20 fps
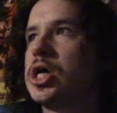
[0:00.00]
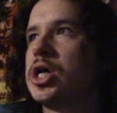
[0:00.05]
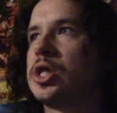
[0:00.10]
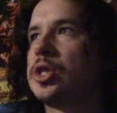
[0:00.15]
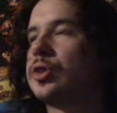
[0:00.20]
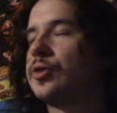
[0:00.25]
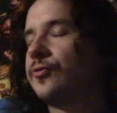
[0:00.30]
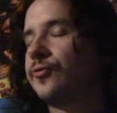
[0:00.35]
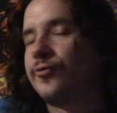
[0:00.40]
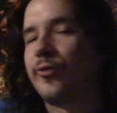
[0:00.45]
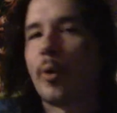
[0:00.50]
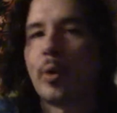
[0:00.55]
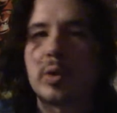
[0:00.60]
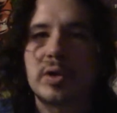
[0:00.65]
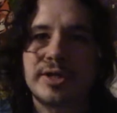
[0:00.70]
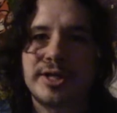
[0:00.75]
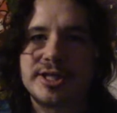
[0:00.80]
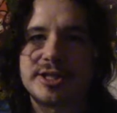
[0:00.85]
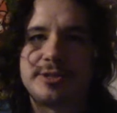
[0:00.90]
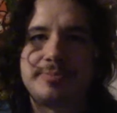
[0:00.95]
the
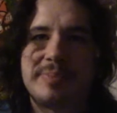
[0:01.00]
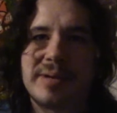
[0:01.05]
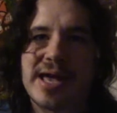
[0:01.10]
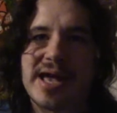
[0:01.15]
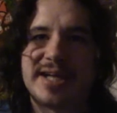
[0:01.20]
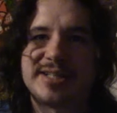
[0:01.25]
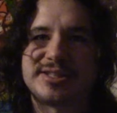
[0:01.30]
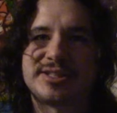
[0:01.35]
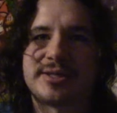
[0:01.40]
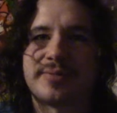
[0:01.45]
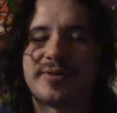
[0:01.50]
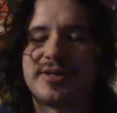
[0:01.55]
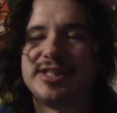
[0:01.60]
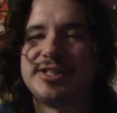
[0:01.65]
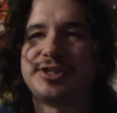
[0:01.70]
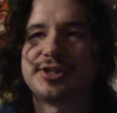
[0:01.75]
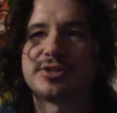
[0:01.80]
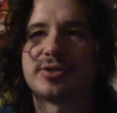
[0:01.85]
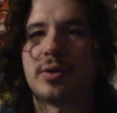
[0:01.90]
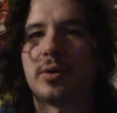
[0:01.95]
foliage badge or something, it's
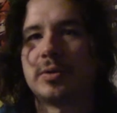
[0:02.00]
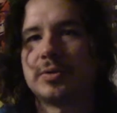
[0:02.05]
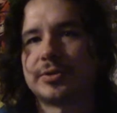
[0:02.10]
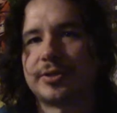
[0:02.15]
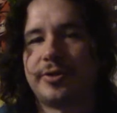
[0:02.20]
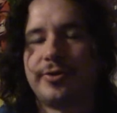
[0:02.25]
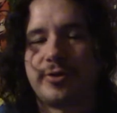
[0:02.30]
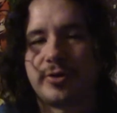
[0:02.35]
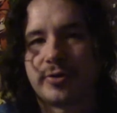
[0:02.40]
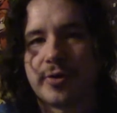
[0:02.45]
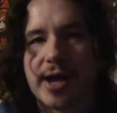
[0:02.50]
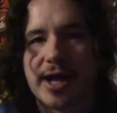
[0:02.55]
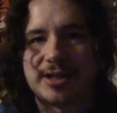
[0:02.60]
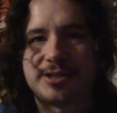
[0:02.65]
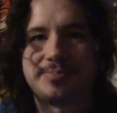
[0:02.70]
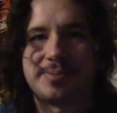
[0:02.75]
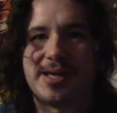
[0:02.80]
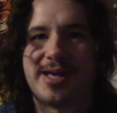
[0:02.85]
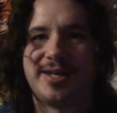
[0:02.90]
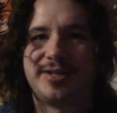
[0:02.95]
just called the grass
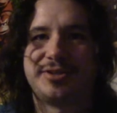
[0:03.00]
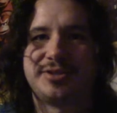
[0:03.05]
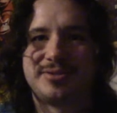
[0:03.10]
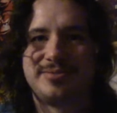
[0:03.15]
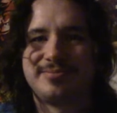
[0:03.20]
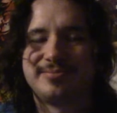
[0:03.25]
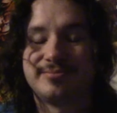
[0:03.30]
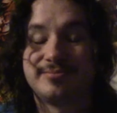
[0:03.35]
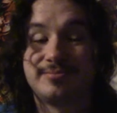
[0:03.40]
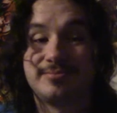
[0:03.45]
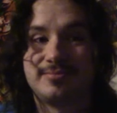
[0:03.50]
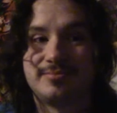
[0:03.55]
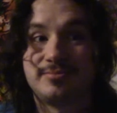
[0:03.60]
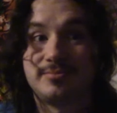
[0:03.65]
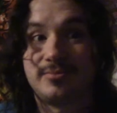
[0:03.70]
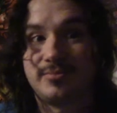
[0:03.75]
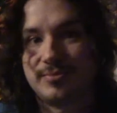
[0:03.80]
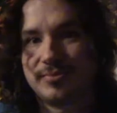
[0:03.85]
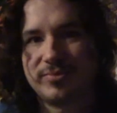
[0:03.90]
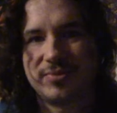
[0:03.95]
badge.
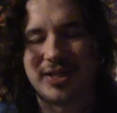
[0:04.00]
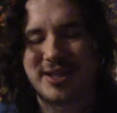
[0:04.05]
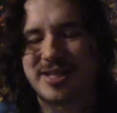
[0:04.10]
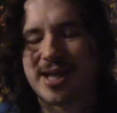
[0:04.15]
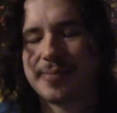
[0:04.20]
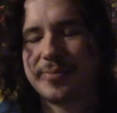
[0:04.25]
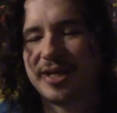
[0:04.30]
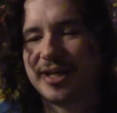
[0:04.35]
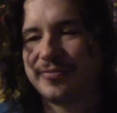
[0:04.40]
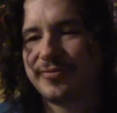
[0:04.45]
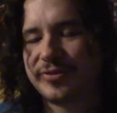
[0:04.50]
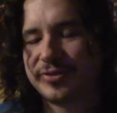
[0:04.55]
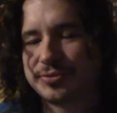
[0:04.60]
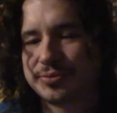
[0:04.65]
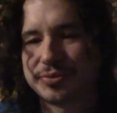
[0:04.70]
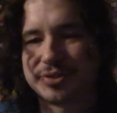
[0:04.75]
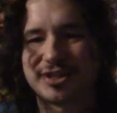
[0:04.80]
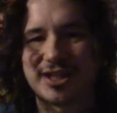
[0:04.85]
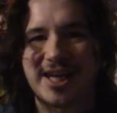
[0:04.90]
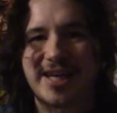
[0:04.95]
If this
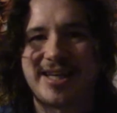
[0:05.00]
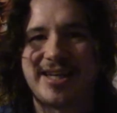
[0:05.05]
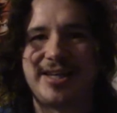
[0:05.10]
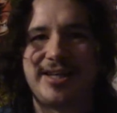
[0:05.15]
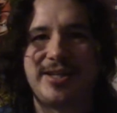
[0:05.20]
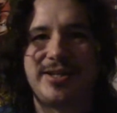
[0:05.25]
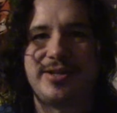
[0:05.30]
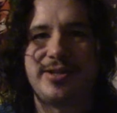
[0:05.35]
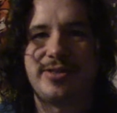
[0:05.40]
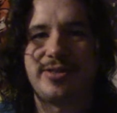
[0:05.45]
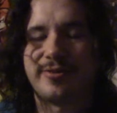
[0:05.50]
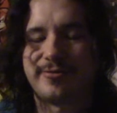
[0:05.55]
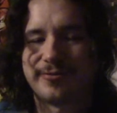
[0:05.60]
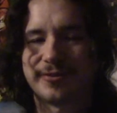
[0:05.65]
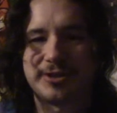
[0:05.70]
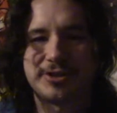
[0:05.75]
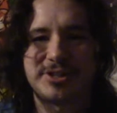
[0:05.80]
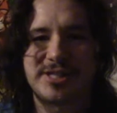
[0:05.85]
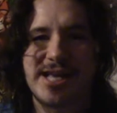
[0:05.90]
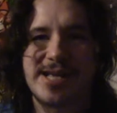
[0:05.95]
was, the
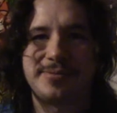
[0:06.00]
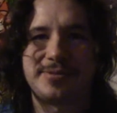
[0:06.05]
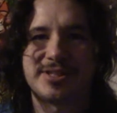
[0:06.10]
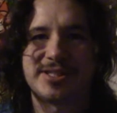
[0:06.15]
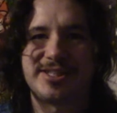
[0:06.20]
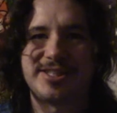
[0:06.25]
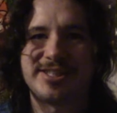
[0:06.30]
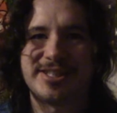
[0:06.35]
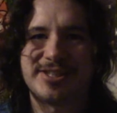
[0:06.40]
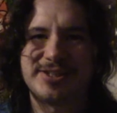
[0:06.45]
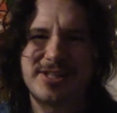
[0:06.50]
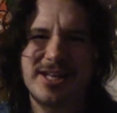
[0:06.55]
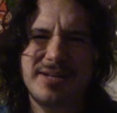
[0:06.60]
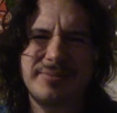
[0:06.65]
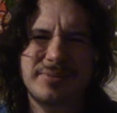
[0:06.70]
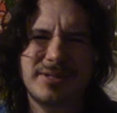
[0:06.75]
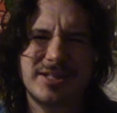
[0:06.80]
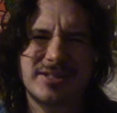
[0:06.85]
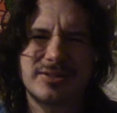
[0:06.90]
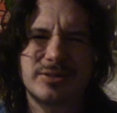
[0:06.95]
first games in the series, that'll
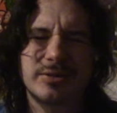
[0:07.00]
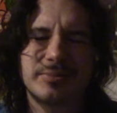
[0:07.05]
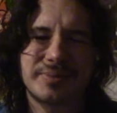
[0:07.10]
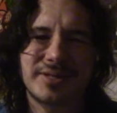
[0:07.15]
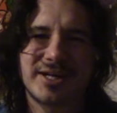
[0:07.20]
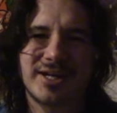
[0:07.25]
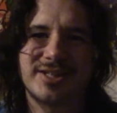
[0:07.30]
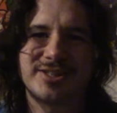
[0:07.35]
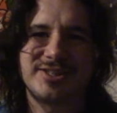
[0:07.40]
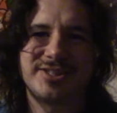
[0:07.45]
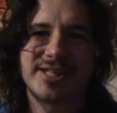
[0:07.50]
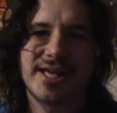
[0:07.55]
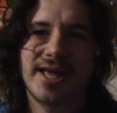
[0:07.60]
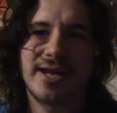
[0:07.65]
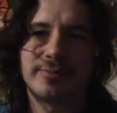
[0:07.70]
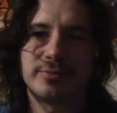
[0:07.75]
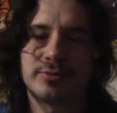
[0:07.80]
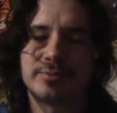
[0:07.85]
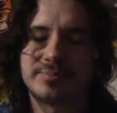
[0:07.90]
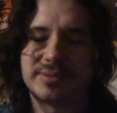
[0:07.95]
be a little bit
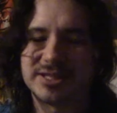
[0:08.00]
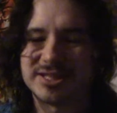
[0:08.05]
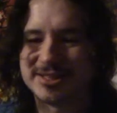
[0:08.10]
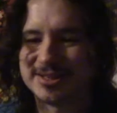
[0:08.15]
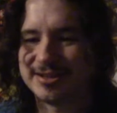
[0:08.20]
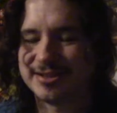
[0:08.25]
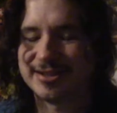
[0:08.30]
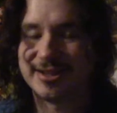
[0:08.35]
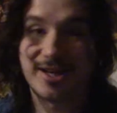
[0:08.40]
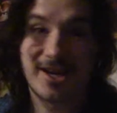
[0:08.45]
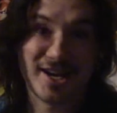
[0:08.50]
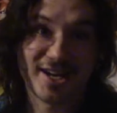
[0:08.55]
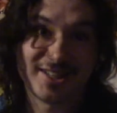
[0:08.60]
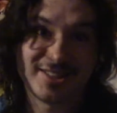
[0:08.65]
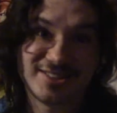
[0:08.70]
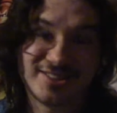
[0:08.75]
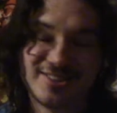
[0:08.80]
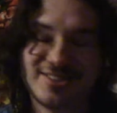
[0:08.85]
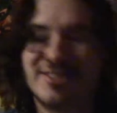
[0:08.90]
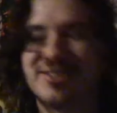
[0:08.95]
understandable, but they're
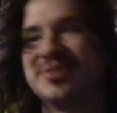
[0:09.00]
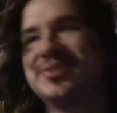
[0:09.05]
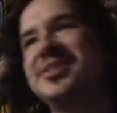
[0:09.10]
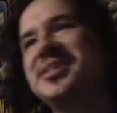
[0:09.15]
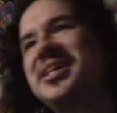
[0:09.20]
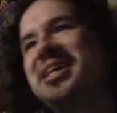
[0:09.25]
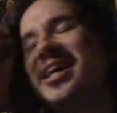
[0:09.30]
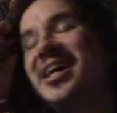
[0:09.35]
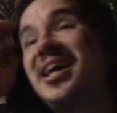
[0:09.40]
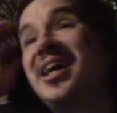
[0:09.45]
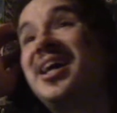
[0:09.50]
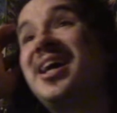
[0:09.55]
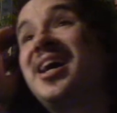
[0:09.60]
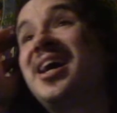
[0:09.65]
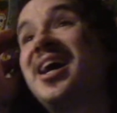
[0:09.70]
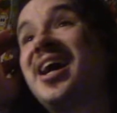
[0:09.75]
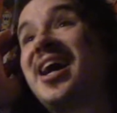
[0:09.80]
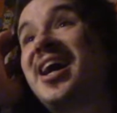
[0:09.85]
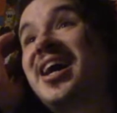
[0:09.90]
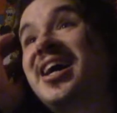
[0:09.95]
not. So,
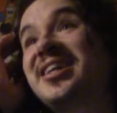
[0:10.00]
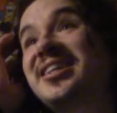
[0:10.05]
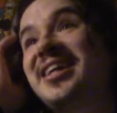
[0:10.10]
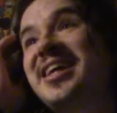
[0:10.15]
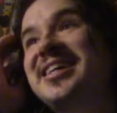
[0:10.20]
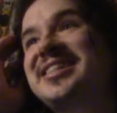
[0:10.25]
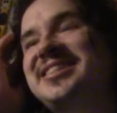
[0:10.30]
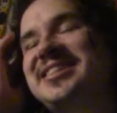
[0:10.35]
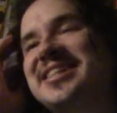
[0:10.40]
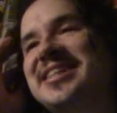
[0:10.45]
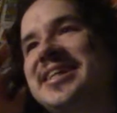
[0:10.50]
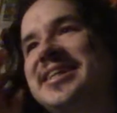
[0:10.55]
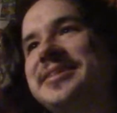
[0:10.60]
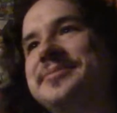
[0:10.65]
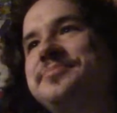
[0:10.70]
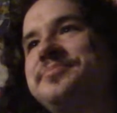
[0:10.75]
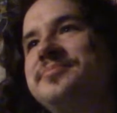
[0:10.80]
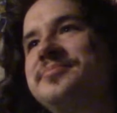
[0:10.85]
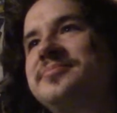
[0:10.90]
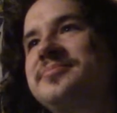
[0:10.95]
the next
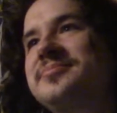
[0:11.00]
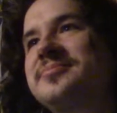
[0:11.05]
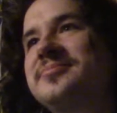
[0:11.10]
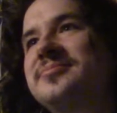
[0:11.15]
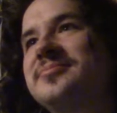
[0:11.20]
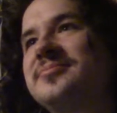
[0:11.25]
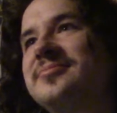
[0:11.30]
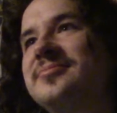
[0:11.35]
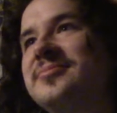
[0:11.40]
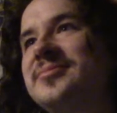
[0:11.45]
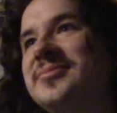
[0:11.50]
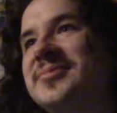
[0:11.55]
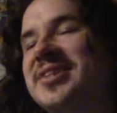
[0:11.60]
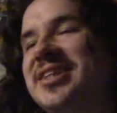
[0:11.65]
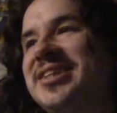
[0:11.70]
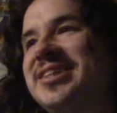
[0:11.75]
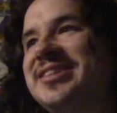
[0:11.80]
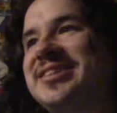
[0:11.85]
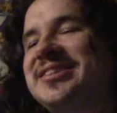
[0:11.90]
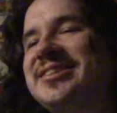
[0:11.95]
thing
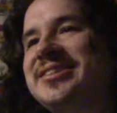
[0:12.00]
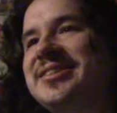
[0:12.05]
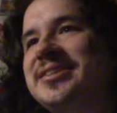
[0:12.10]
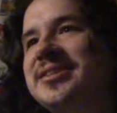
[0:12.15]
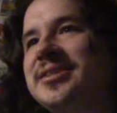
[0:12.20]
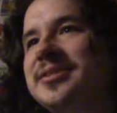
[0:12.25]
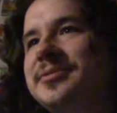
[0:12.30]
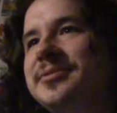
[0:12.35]
is...